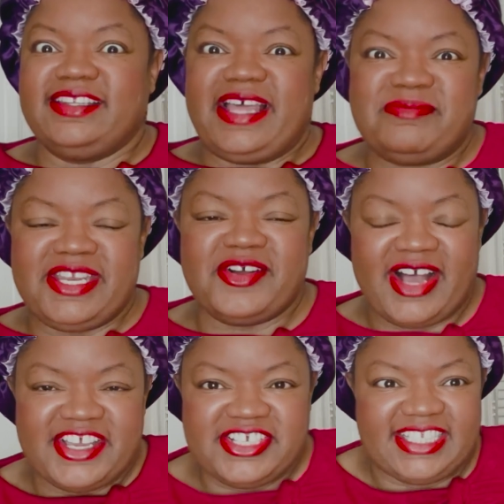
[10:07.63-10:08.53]
let me know
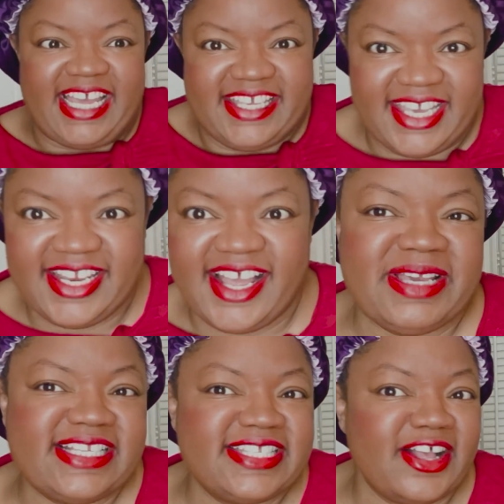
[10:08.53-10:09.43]
how you like it,
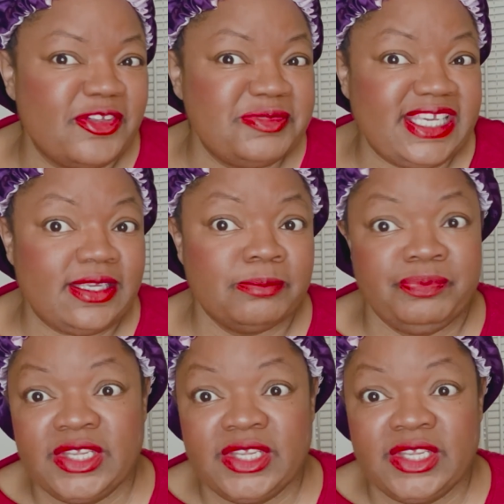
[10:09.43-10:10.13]
and tell me,